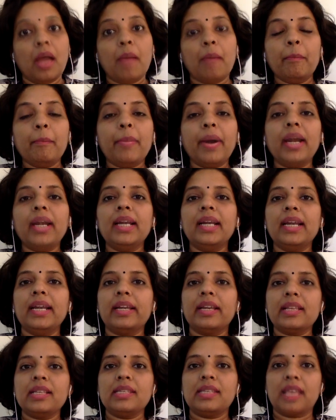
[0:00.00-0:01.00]
But
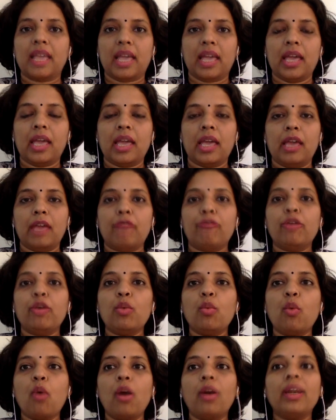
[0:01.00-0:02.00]
let us say if you
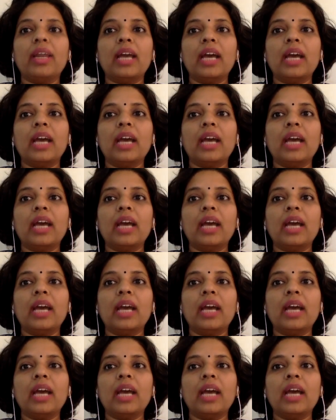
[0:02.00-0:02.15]
want